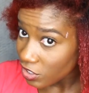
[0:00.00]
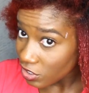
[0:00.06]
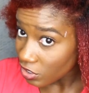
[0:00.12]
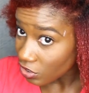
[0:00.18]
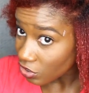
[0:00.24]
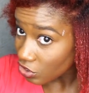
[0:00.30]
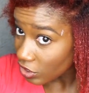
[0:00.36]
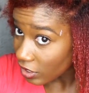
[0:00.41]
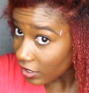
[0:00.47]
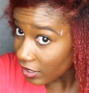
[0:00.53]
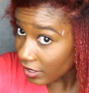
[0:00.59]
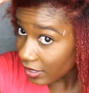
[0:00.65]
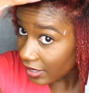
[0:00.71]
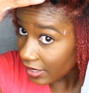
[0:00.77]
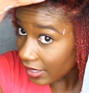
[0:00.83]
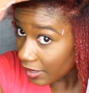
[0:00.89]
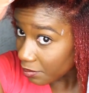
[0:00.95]
So she
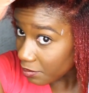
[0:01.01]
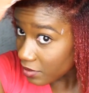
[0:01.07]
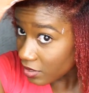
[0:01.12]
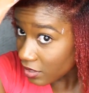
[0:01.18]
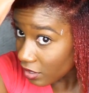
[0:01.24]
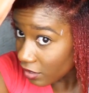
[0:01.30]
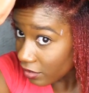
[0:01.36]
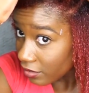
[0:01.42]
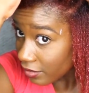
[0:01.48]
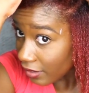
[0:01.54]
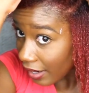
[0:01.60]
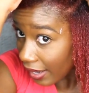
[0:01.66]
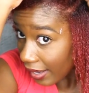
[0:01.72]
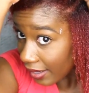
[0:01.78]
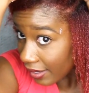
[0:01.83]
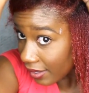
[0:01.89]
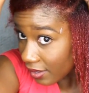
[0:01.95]
clips the
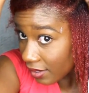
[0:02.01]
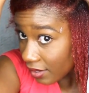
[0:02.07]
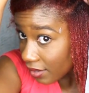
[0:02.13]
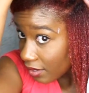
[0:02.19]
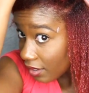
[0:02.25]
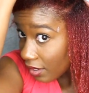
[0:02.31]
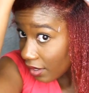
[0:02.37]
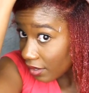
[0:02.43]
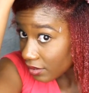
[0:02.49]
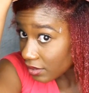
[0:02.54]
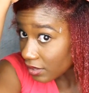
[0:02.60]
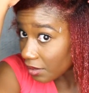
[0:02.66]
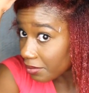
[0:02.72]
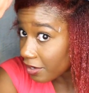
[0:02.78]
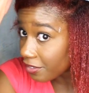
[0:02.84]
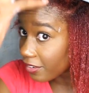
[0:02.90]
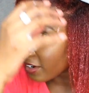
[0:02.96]
rag on
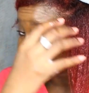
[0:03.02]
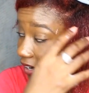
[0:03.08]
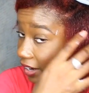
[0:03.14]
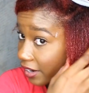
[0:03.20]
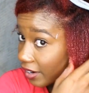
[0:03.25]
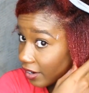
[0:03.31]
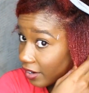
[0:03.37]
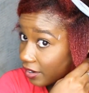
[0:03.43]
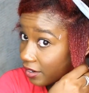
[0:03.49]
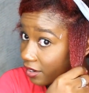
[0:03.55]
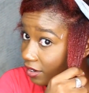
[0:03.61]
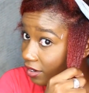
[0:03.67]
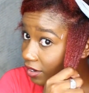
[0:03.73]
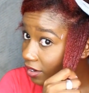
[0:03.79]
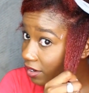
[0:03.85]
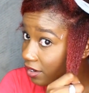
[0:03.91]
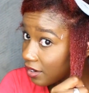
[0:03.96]
top of her hair.
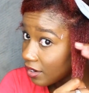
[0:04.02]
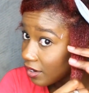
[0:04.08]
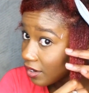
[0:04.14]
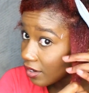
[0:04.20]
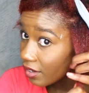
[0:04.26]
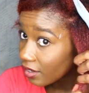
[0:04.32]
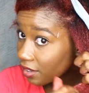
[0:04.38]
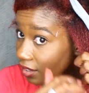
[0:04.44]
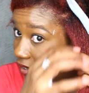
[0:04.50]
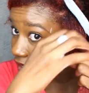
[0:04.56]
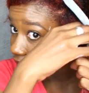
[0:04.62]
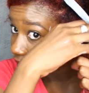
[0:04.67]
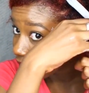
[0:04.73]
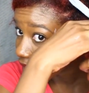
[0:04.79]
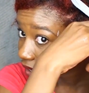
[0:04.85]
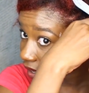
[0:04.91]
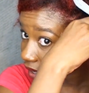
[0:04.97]

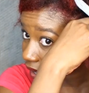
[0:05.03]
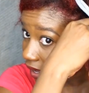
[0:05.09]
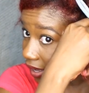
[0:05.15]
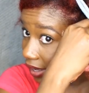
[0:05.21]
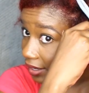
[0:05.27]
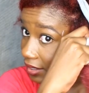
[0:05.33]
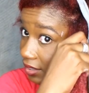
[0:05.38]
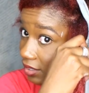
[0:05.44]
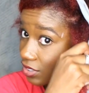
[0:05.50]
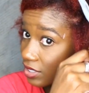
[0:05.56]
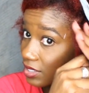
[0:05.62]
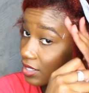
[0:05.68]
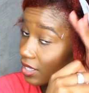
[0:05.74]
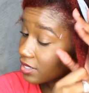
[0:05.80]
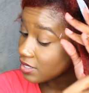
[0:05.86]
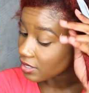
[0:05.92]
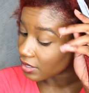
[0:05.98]
And she
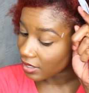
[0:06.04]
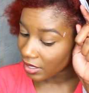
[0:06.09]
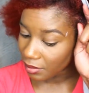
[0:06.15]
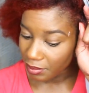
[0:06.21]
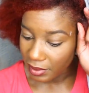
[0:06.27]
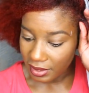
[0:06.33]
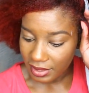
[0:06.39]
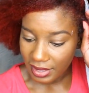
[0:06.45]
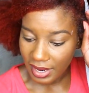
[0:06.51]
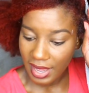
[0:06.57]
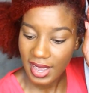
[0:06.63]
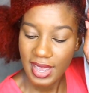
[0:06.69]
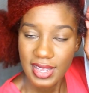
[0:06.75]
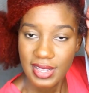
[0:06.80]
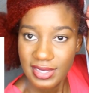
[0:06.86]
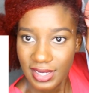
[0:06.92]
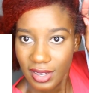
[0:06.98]
says to keep it
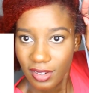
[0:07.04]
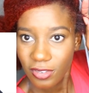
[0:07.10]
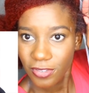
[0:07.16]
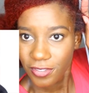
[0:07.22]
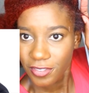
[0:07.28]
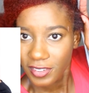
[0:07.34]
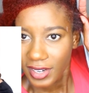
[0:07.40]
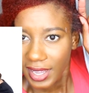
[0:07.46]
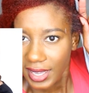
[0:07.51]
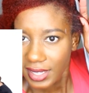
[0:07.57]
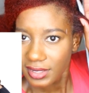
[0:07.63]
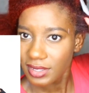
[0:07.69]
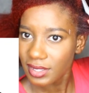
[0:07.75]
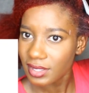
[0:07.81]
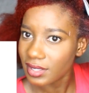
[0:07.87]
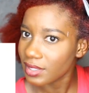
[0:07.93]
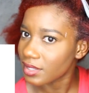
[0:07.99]
nice and
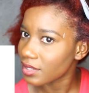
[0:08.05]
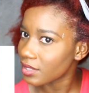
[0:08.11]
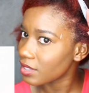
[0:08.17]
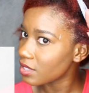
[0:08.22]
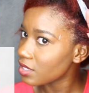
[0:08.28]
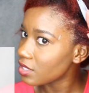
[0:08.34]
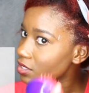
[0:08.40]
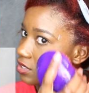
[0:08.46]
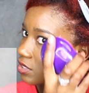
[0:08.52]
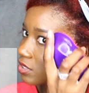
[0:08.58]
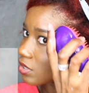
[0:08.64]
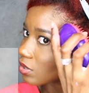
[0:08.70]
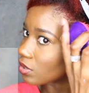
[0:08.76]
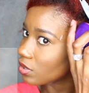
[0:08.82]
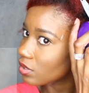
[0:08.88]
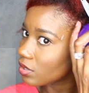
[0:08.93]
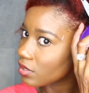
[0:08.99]
flat.
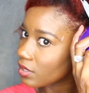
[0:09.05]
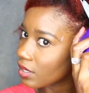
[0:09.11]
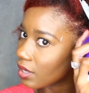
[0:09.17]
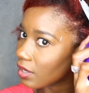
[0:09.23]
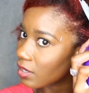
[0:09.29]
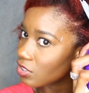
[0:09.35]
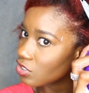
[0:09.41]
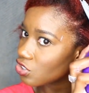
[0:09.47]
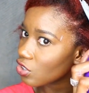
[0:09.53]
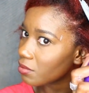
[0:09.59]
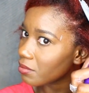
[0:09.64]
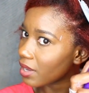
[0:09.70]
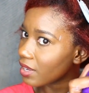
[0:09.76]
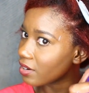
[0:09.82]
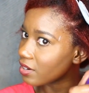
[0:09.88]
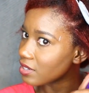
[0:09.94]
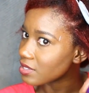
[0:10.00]
So I ensure
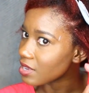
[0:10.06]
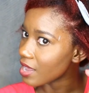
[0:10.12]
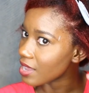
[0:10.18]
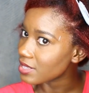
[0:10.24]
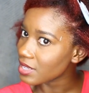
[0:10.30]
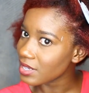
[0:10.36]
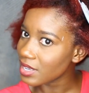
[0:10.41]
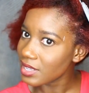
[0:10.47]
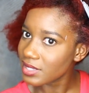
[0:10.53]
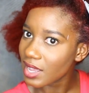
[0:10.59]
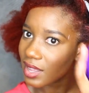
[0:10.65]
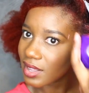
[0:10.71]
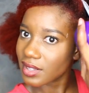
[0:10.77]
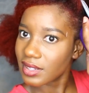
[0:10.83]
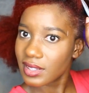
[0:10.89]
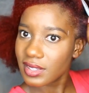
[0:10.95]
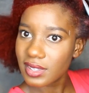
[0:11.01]
my hair is nice and
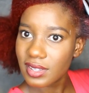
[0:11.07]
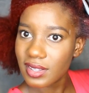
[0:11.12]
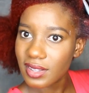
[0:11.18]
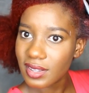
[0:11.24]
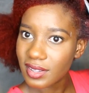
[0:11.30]
detangled,